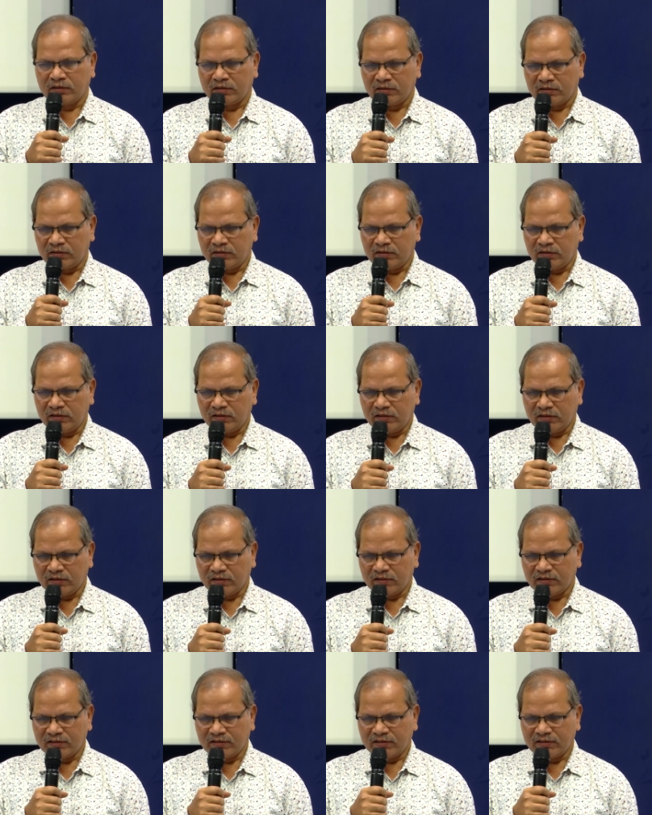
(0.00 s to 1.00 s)
See,
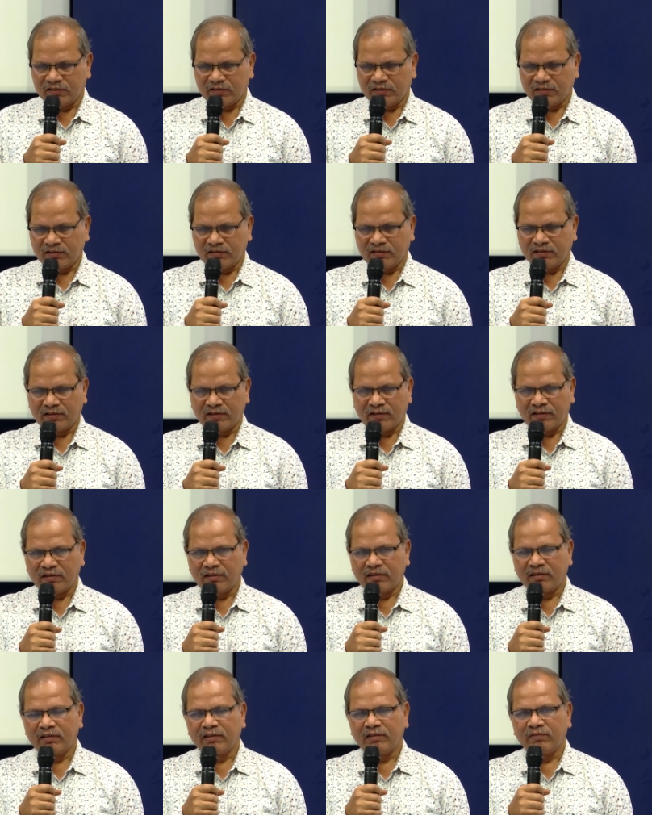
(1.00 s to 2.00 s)

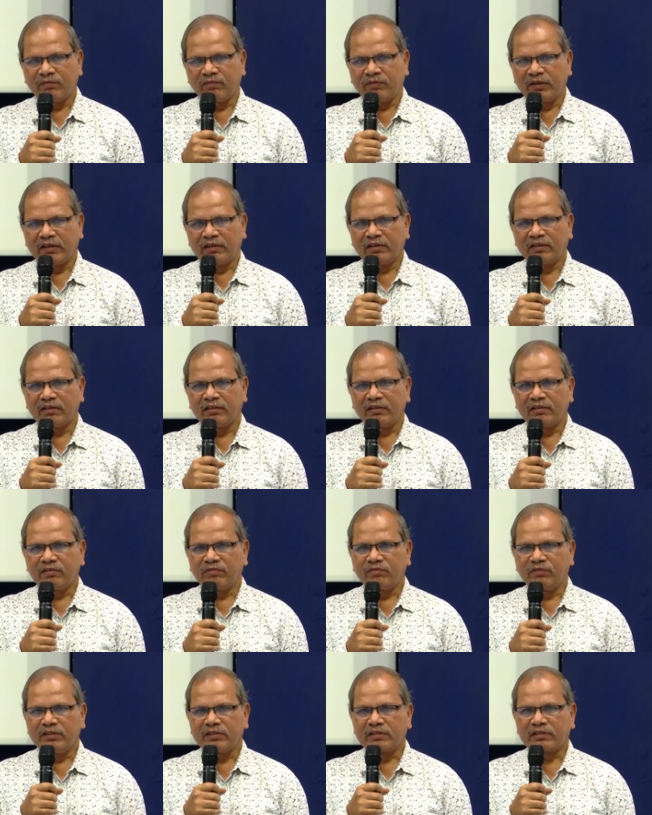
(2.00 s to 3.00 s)
when
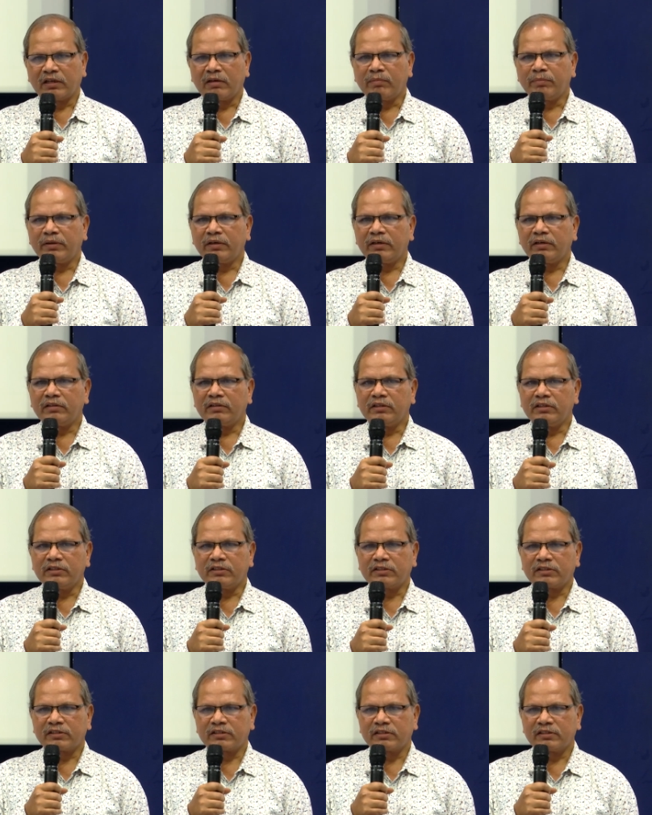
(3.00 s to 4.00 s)
we celebrate
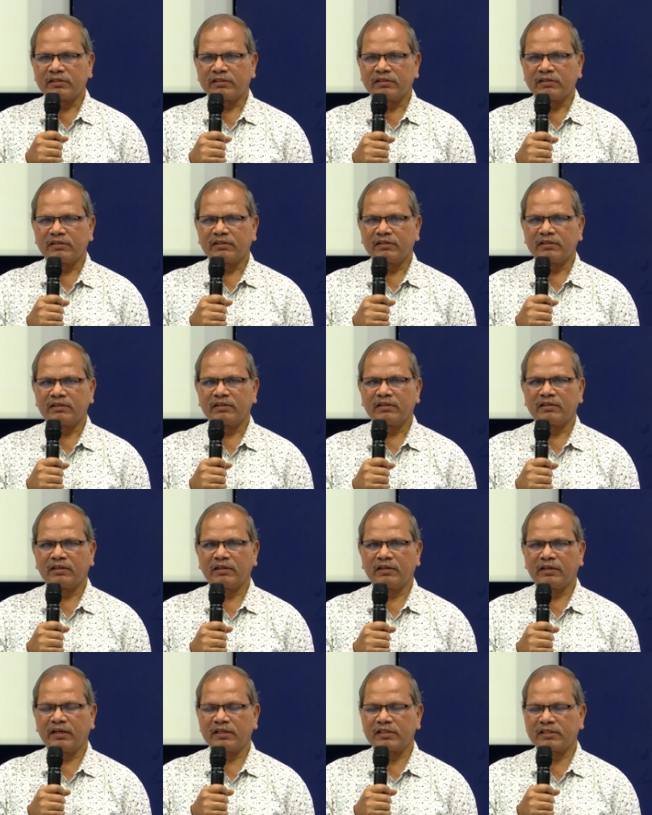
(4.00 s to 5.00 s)
this
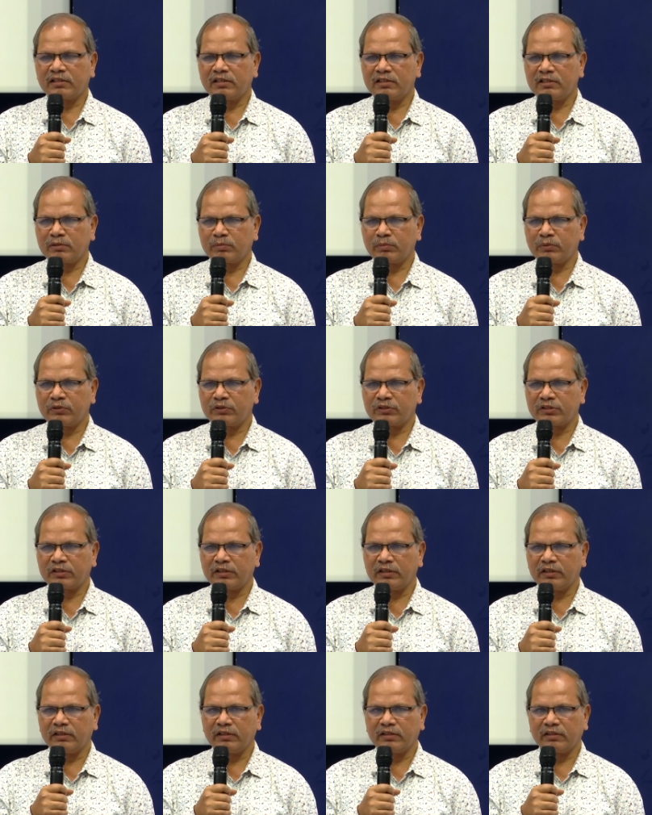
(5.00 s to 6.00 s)
National Sports
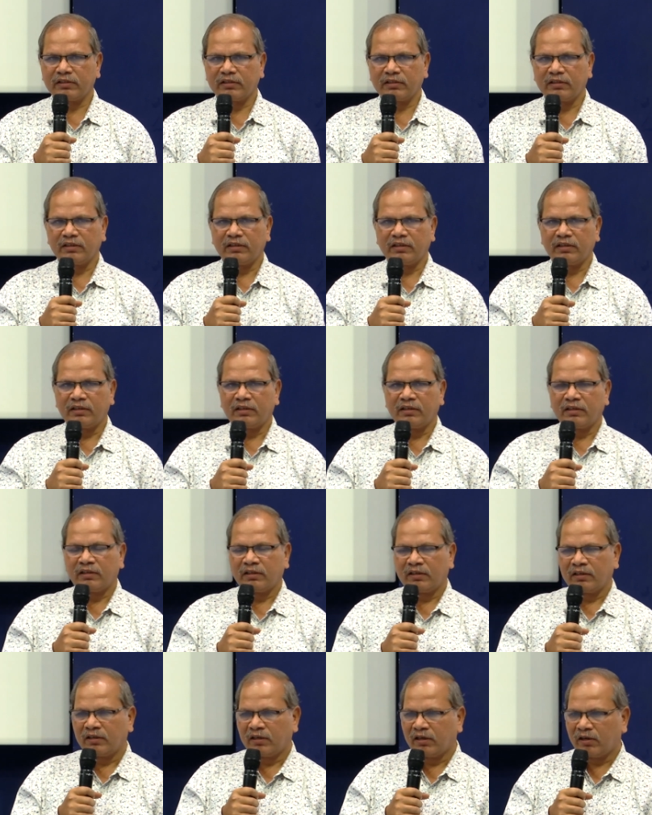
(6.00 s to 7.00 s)
Day,
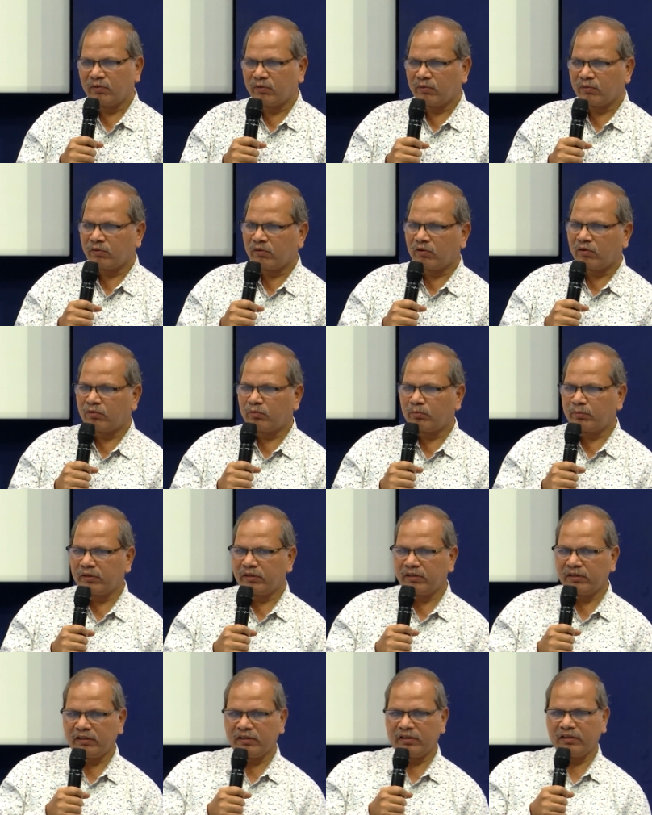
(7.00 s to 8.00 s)
I don't know how
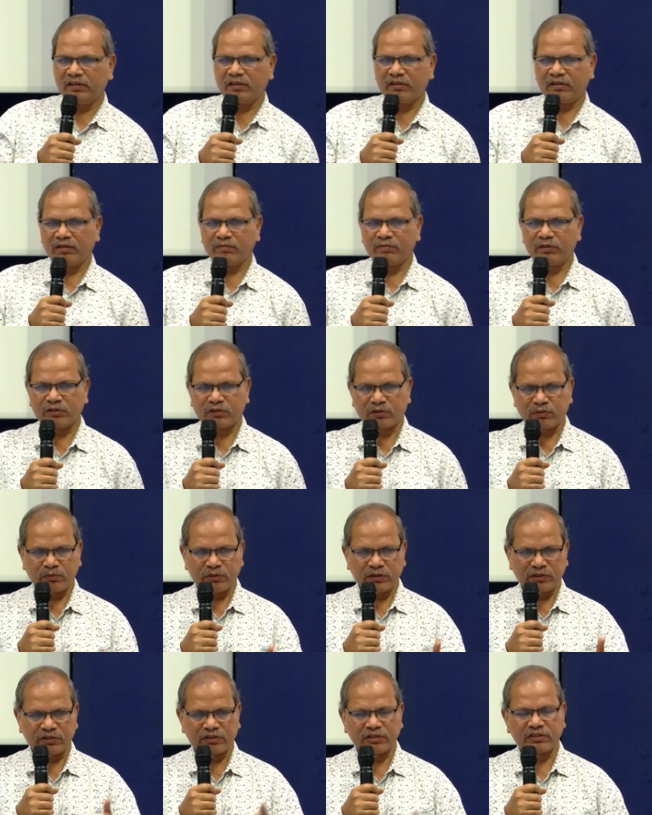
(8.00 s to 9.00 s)
many of the
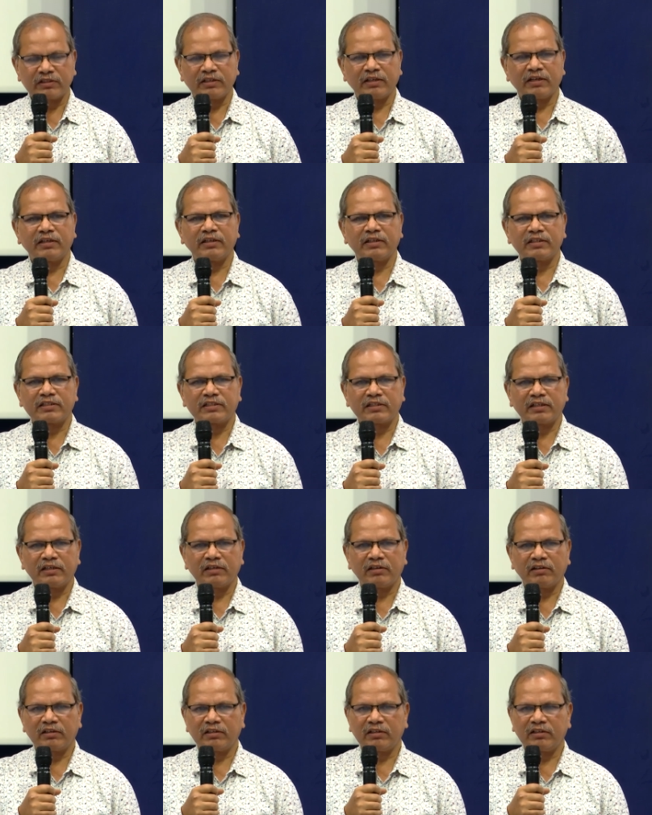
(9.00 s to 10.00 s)
students
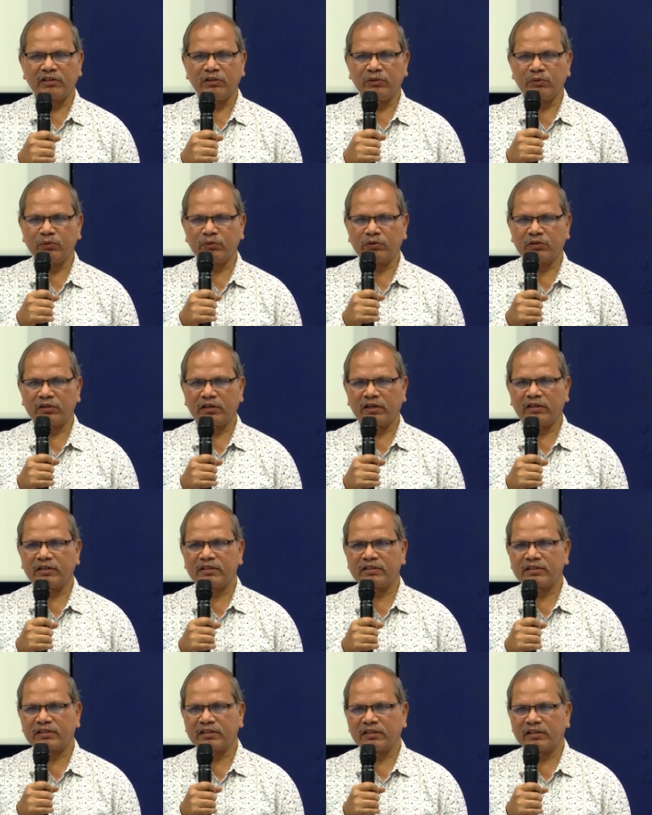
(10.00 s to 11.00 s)
understand or the youth
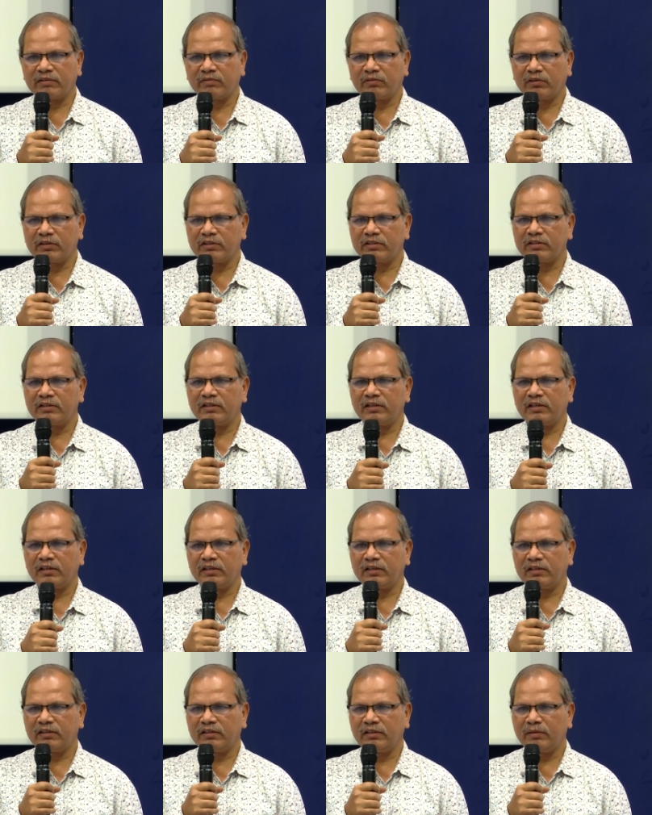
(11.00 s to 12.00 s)
understand what is
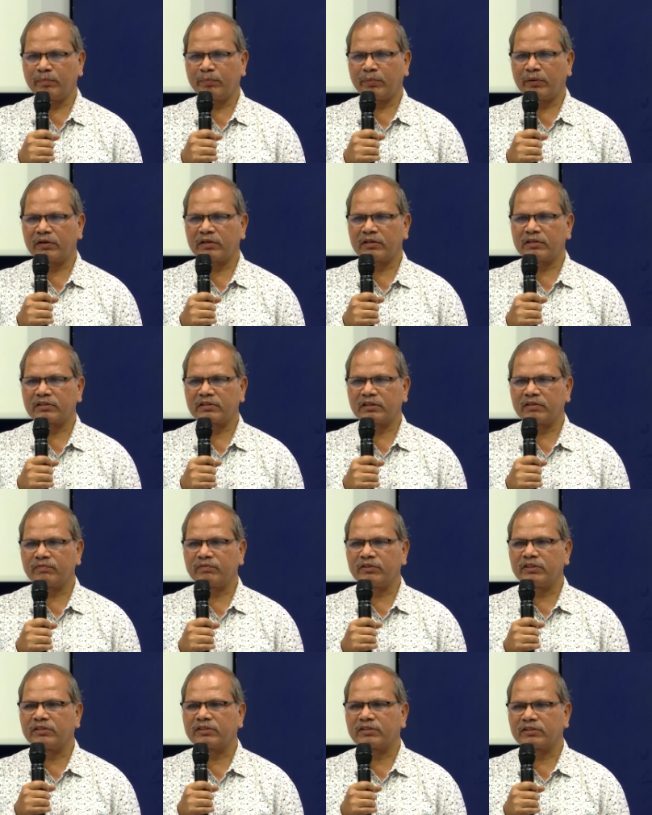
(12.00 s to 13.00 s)
the importance of
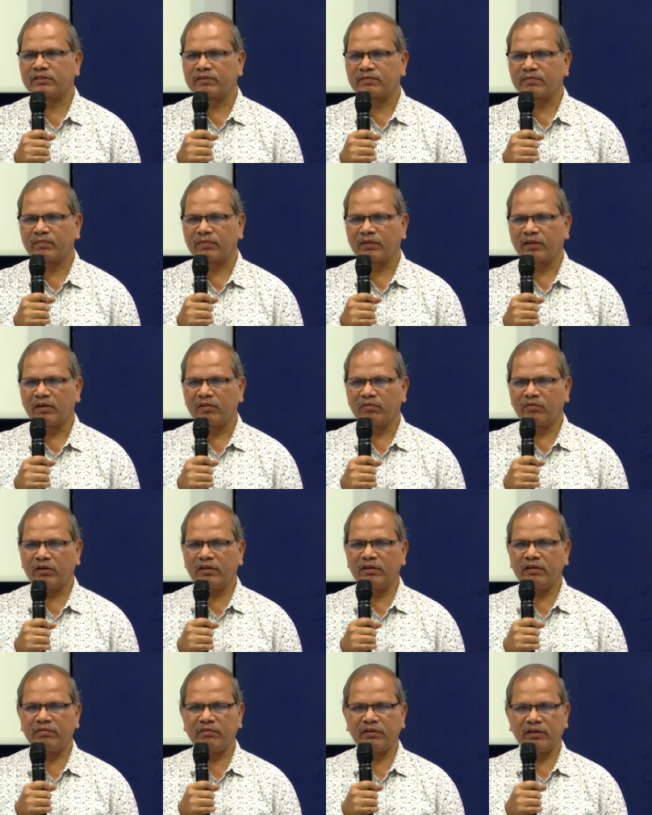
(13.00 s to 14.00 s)
this. Why
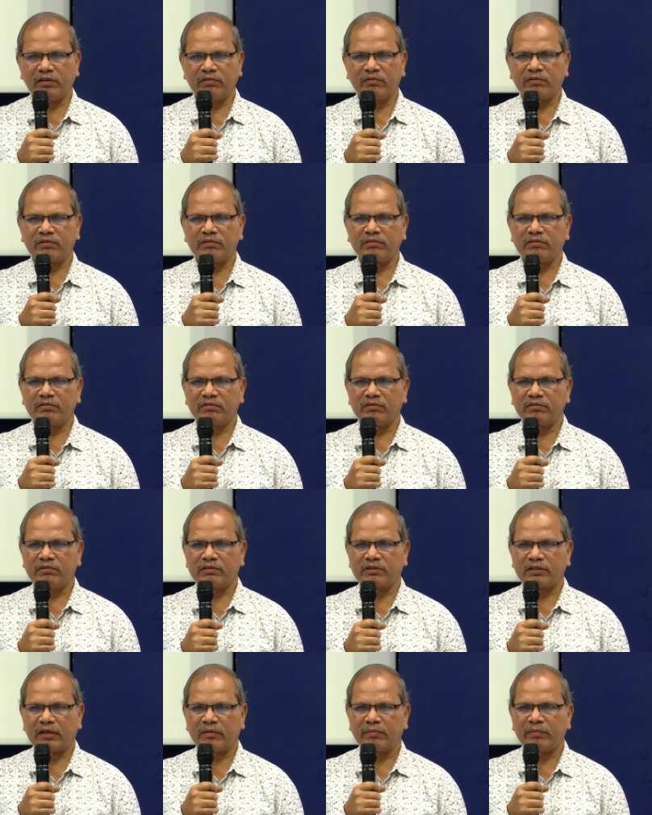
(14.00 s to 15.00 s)
we have to
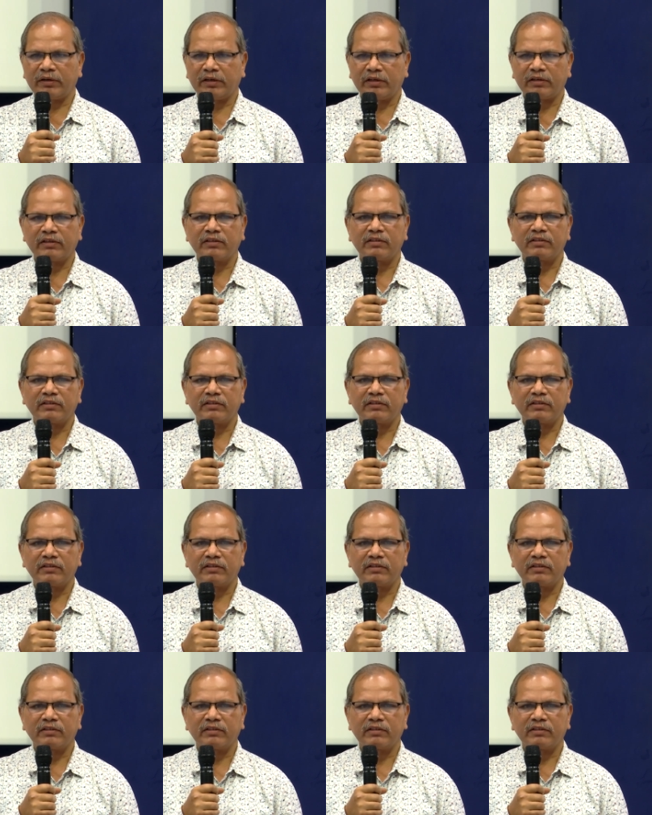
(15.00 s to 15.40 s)
celebrate?